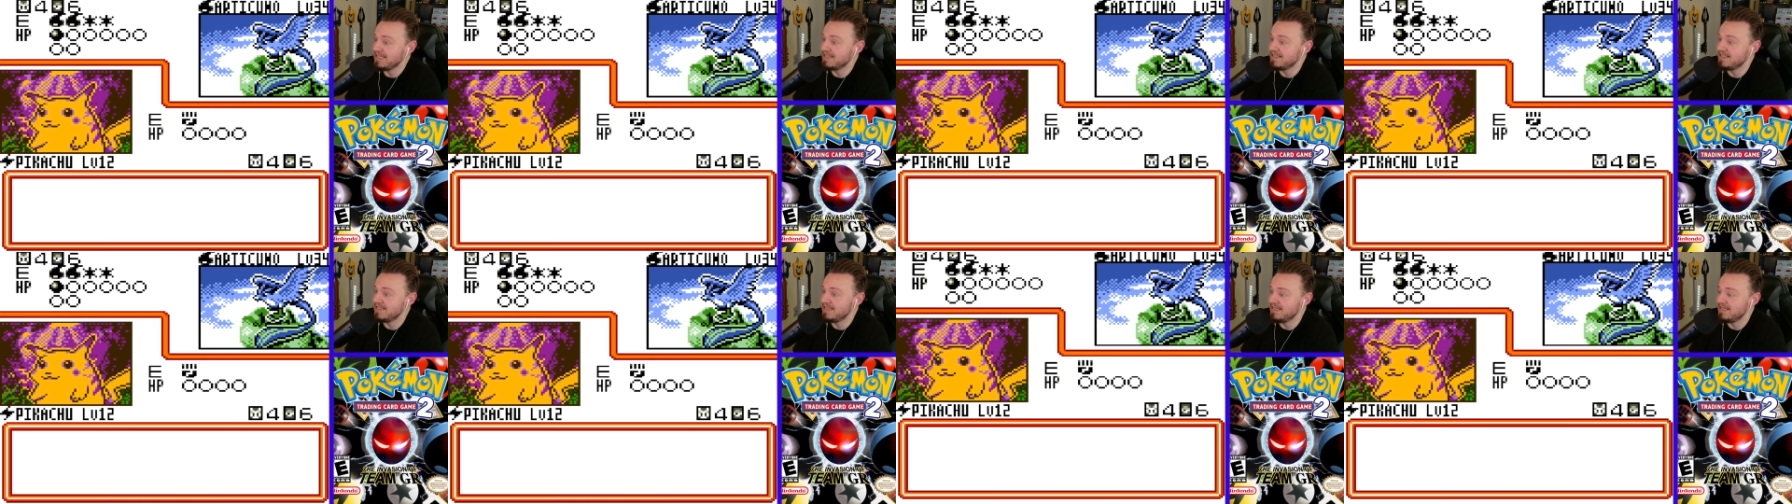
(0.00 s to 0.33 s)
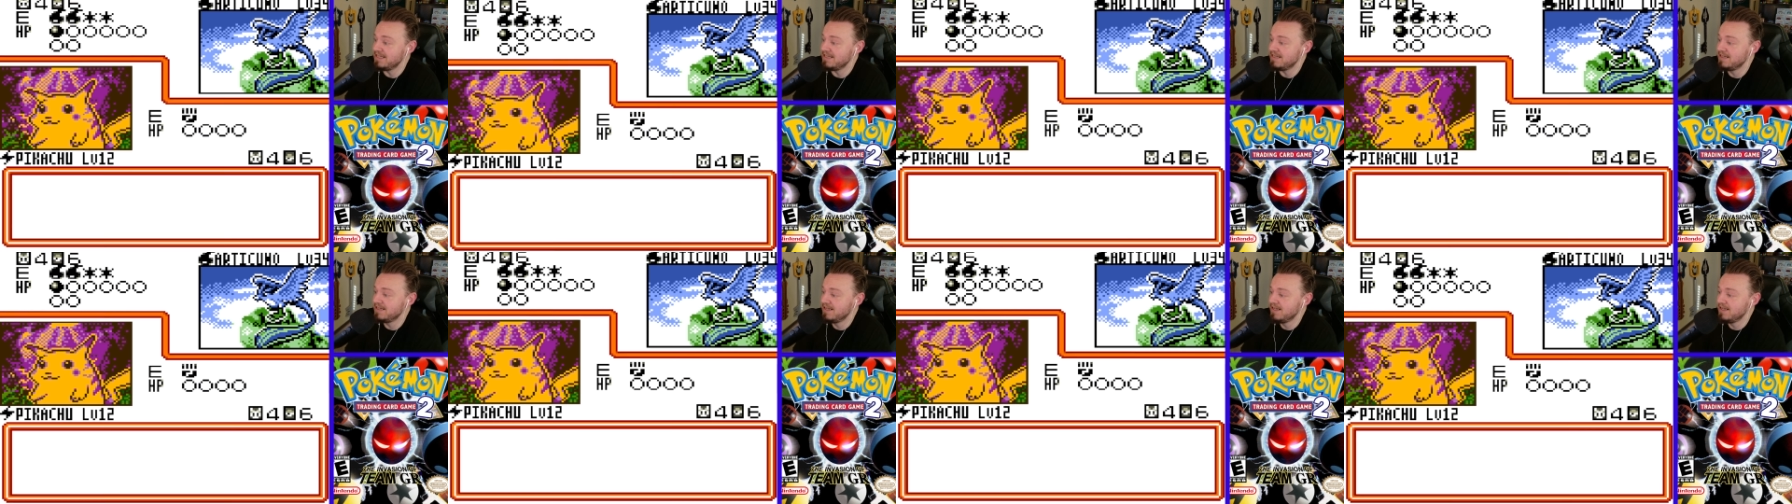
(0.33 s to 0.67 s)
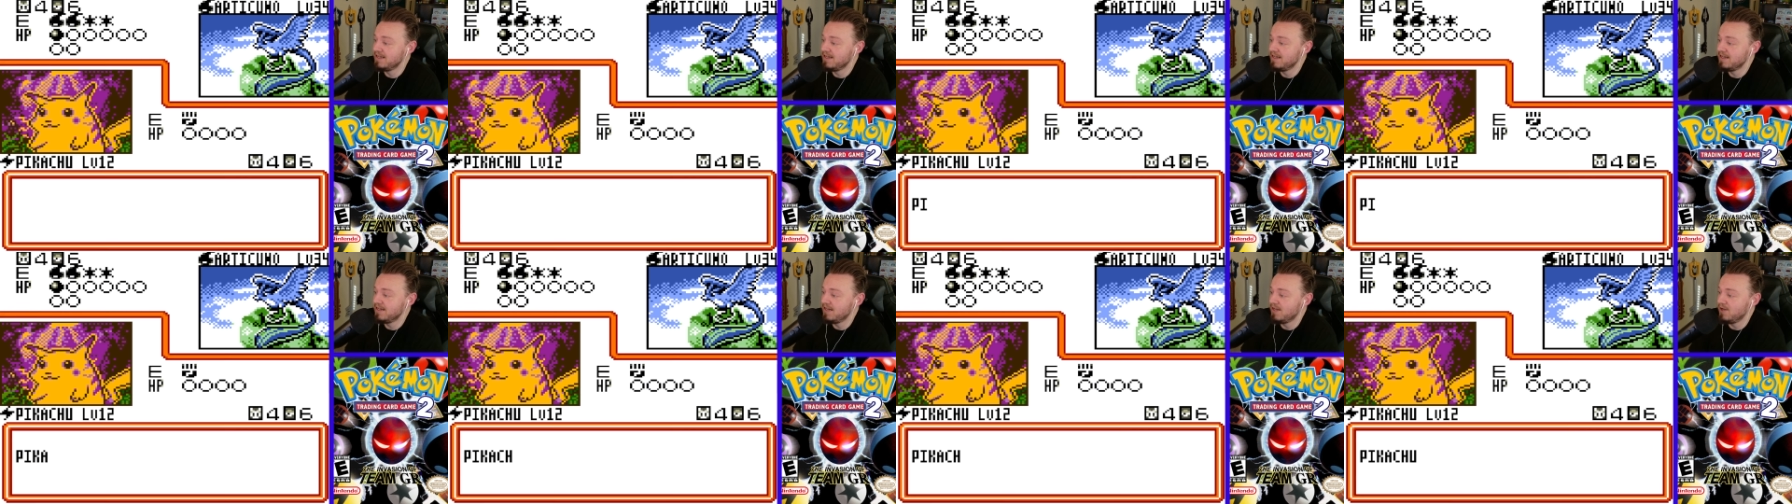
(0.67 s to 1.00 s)
clean.
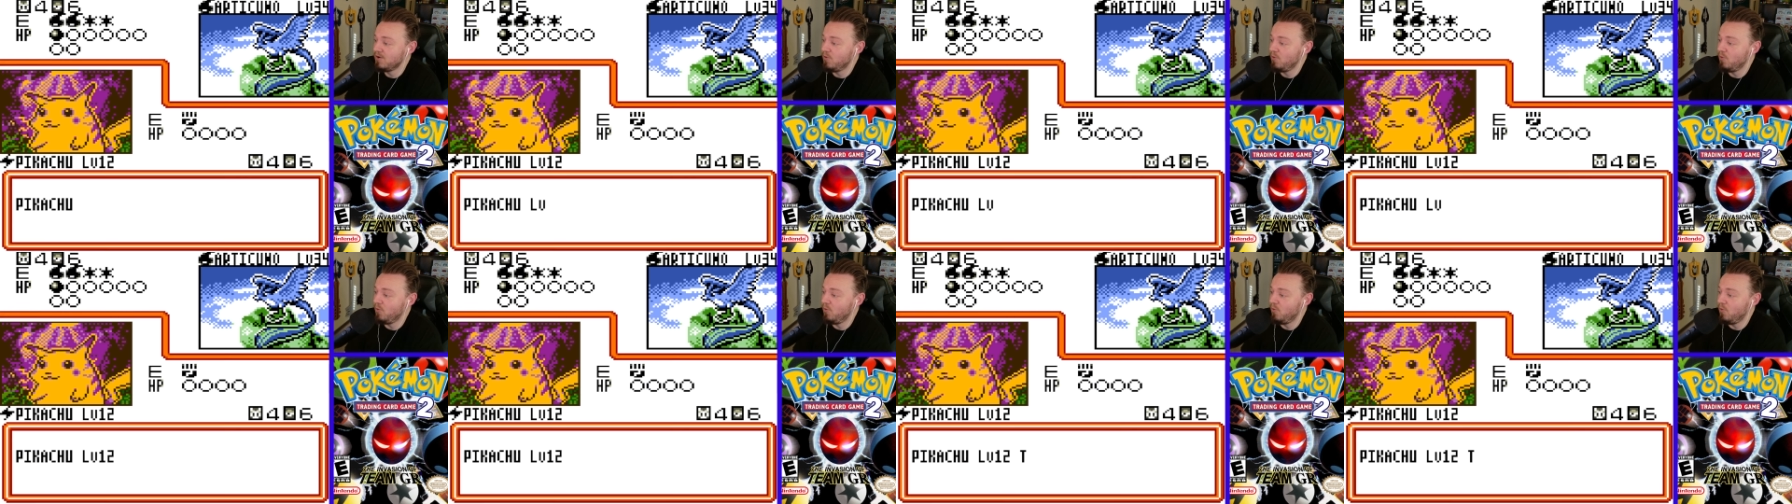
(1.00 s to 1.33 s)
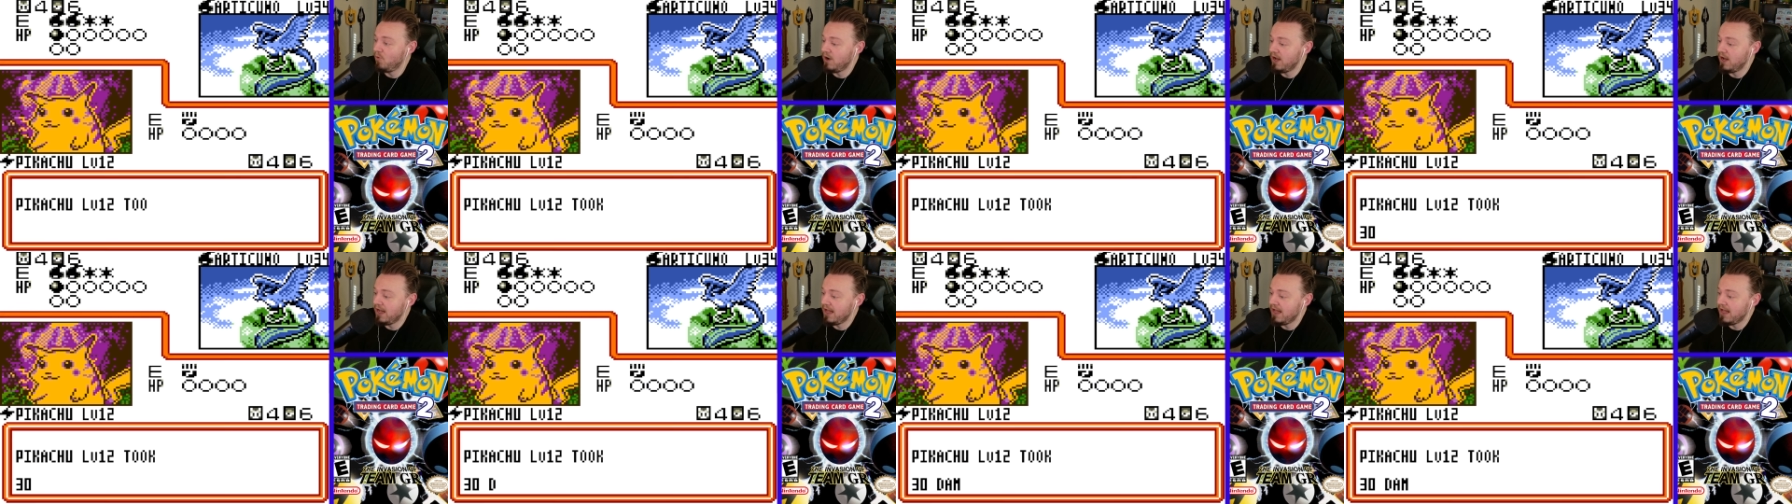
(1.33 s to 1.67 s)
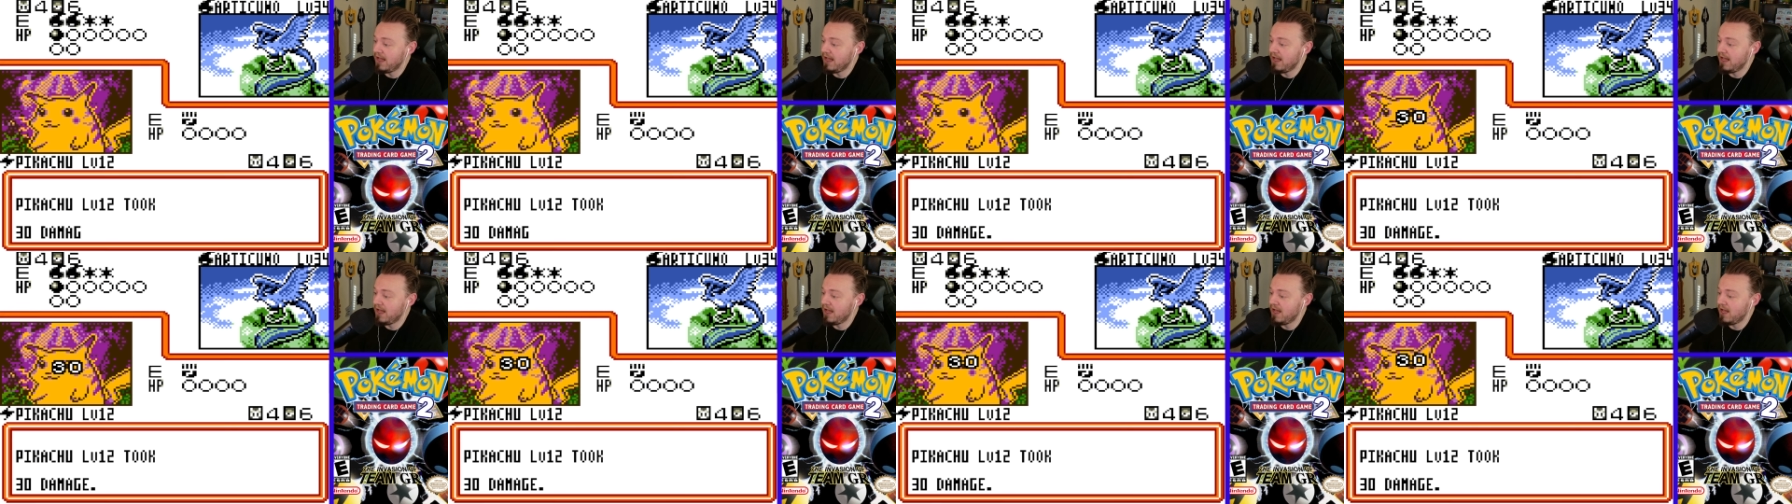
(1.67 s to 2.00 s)

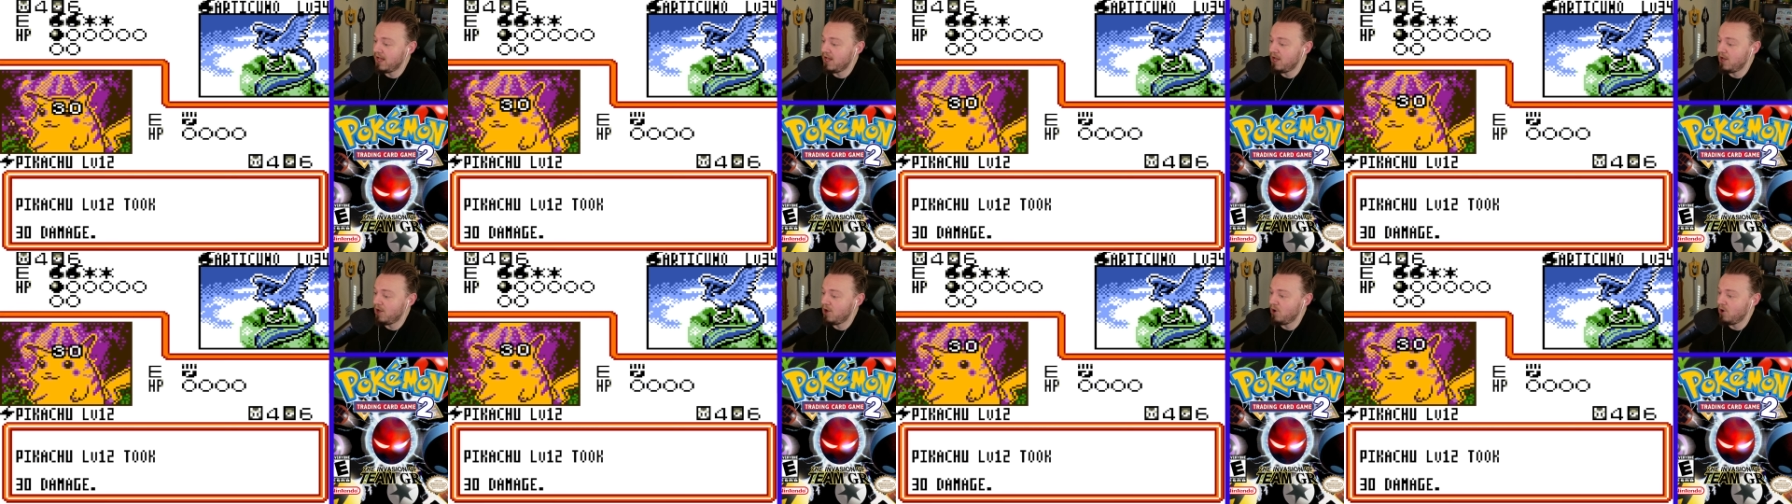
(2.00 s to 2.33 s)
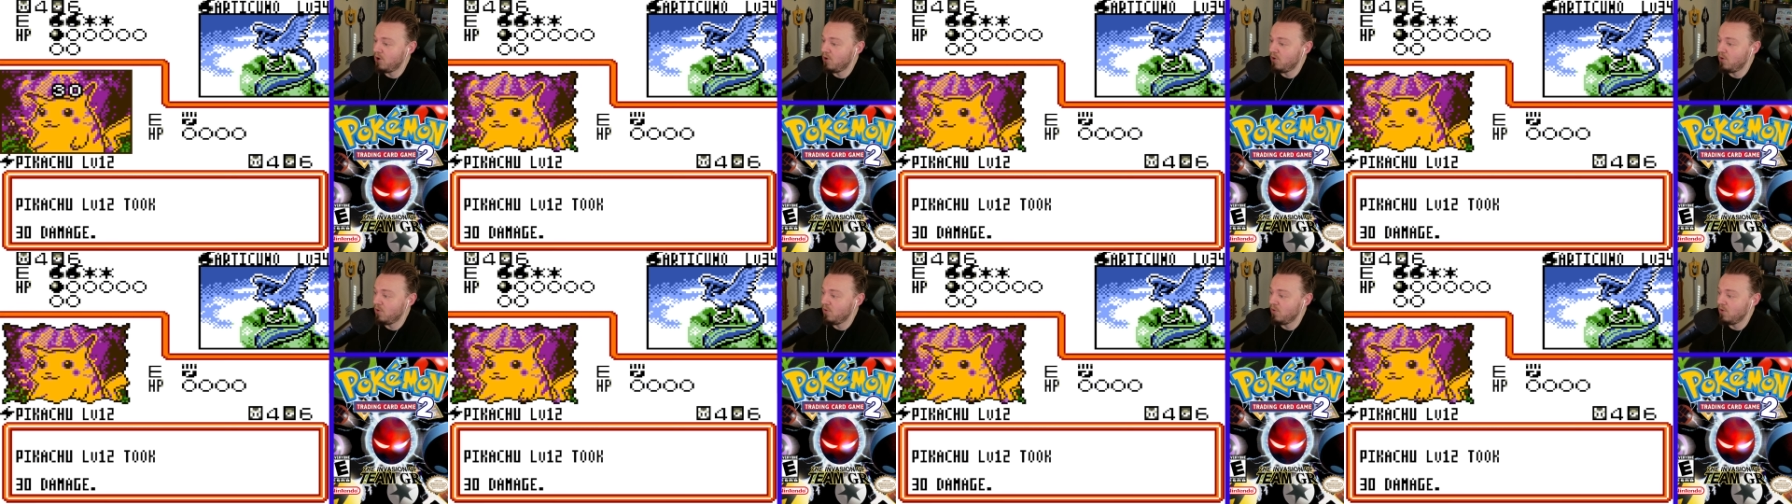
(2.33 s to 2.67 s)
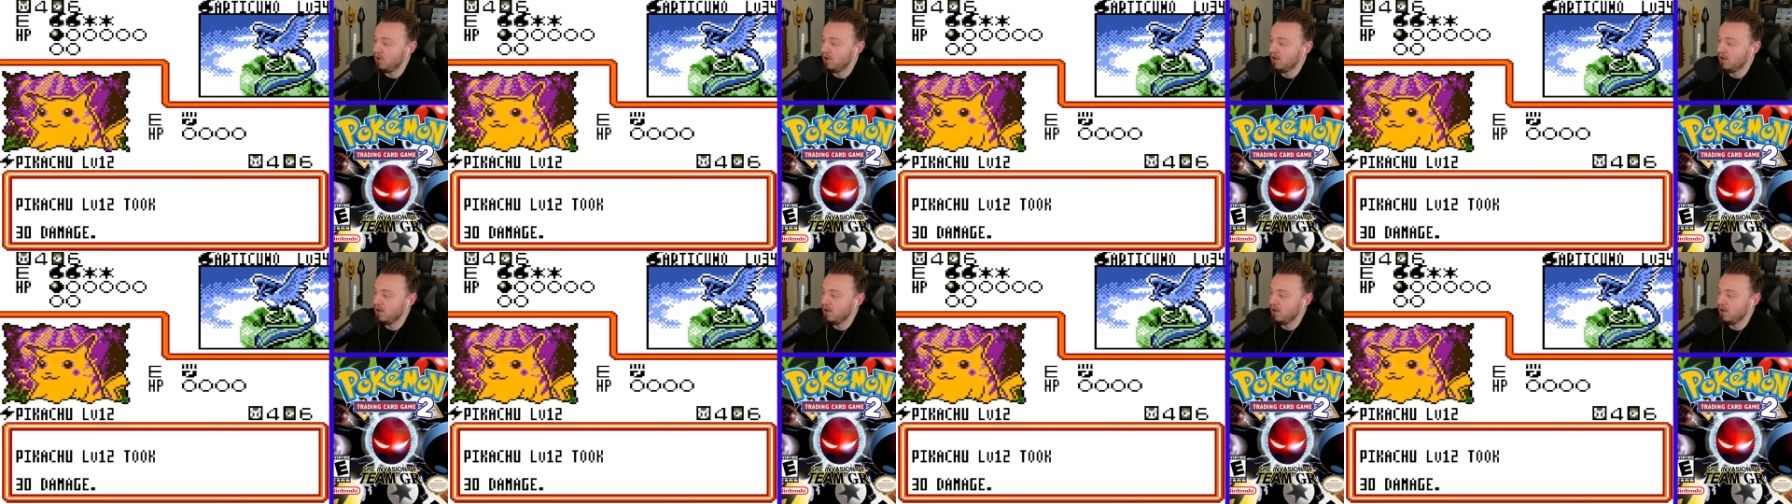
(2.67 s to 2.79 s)
Wow.